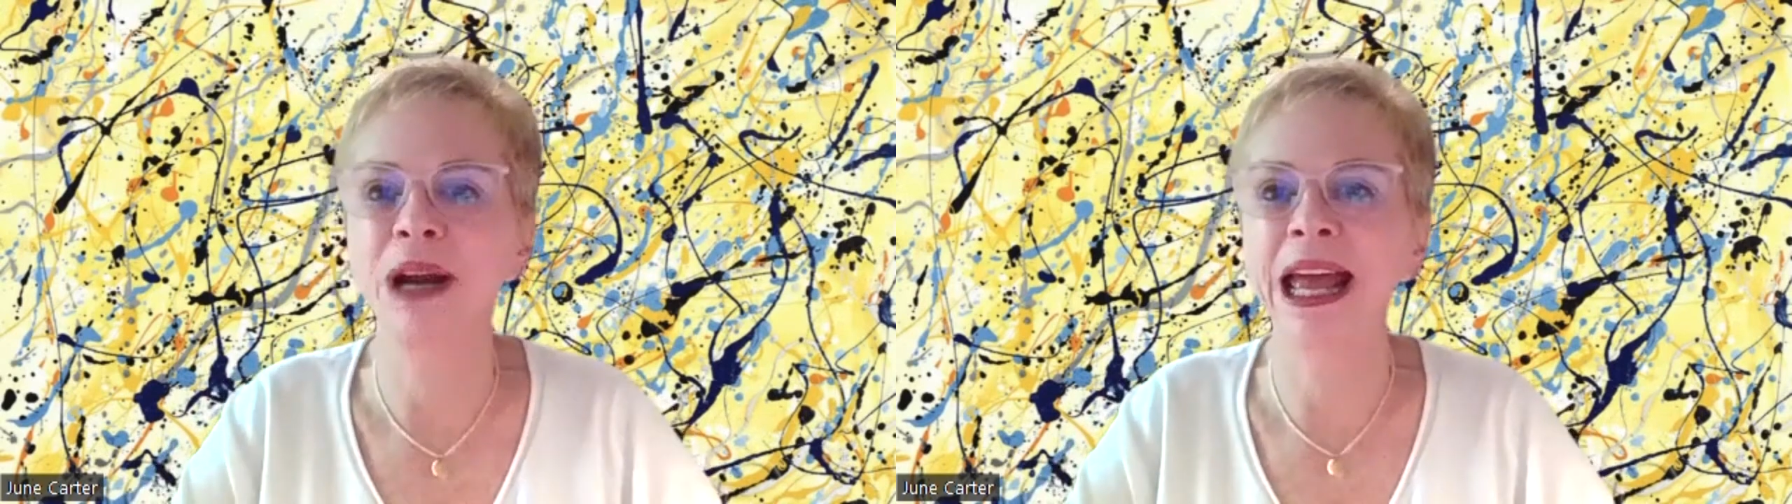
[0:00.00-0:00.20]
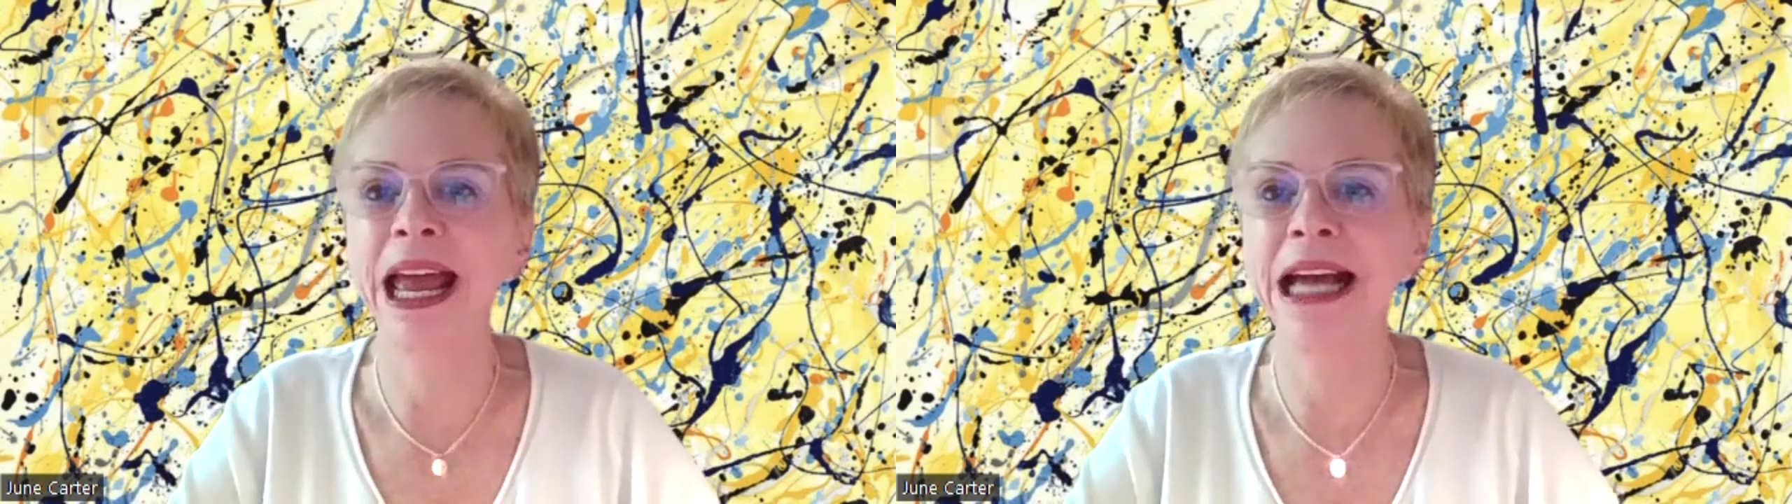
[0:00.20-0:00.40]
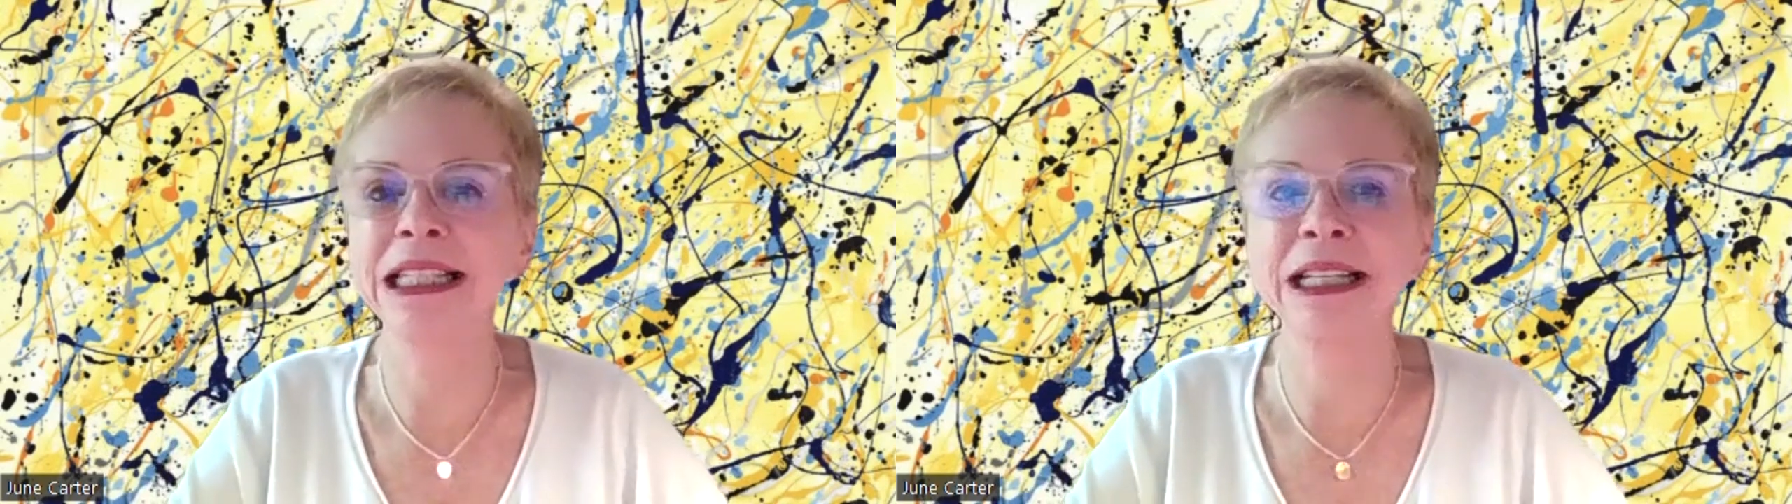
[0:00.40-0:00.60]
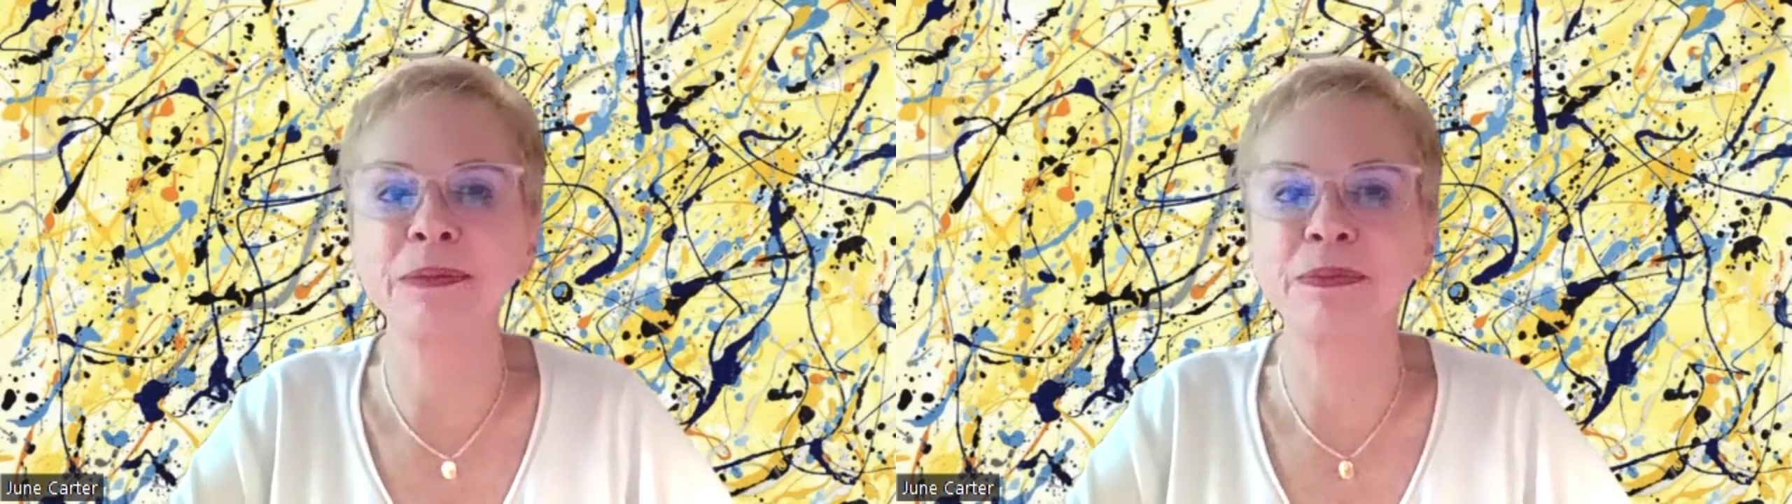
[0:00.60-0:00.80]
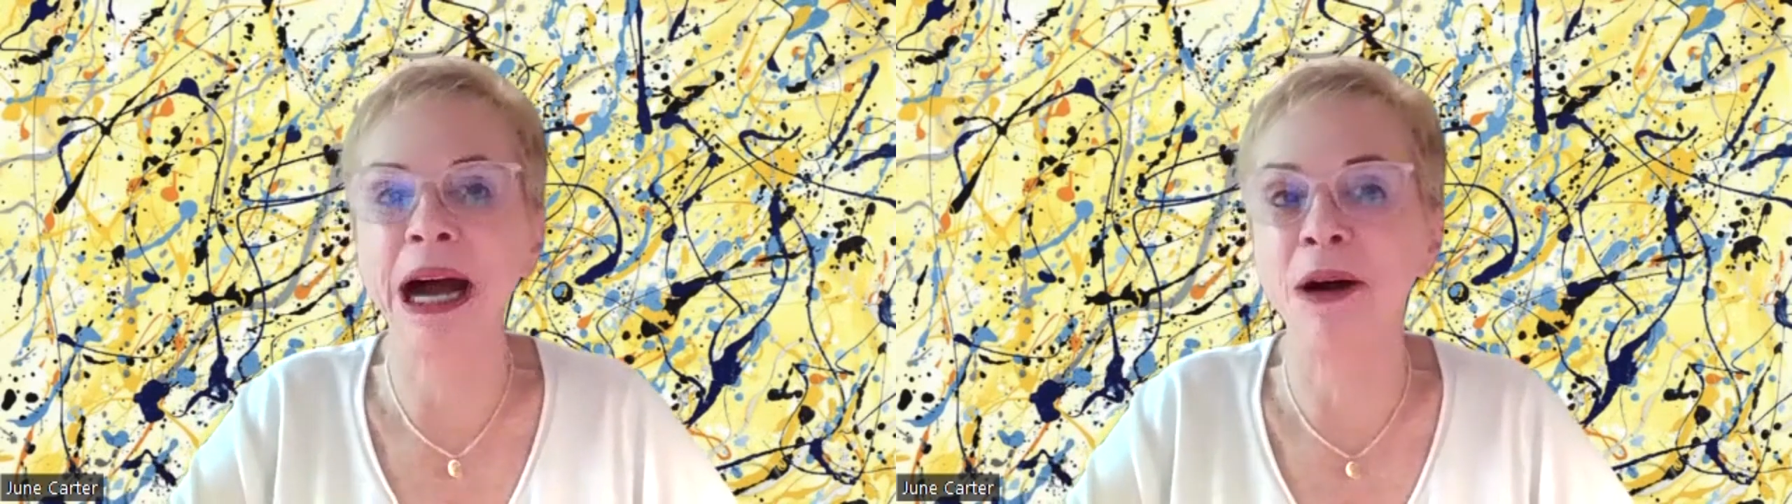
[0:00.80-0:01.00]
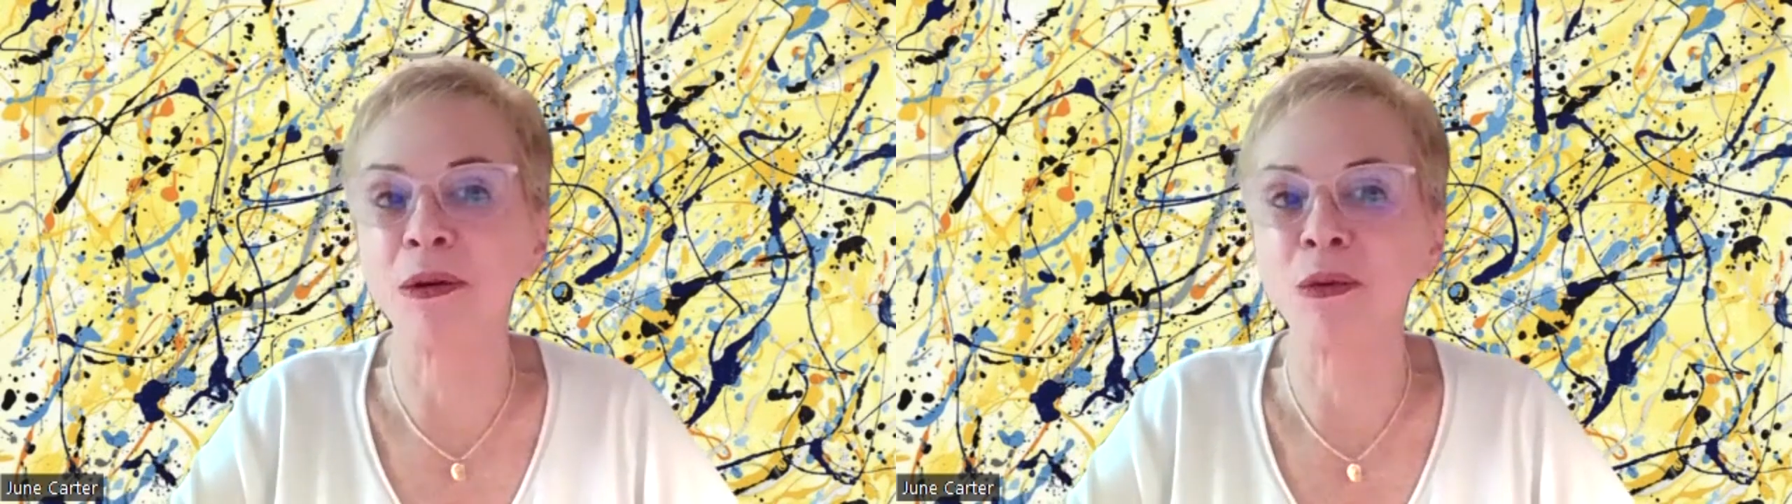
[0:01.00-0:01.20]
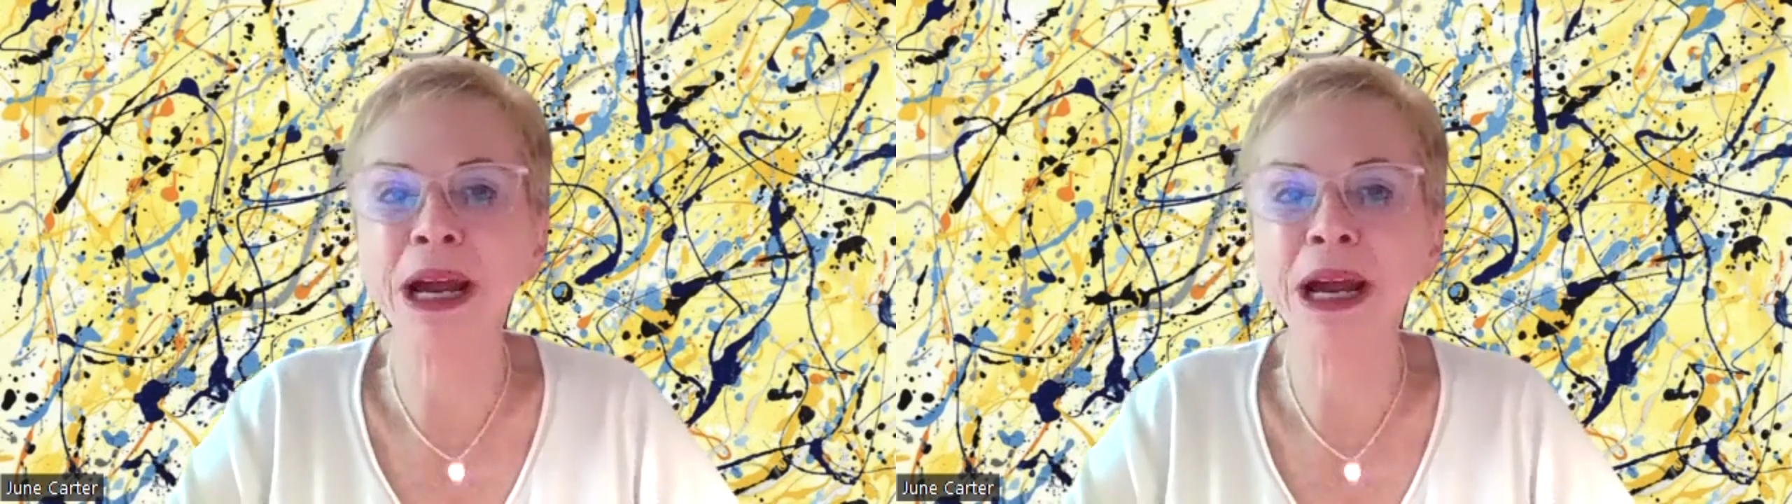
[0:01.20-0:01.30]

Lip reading: when I ask about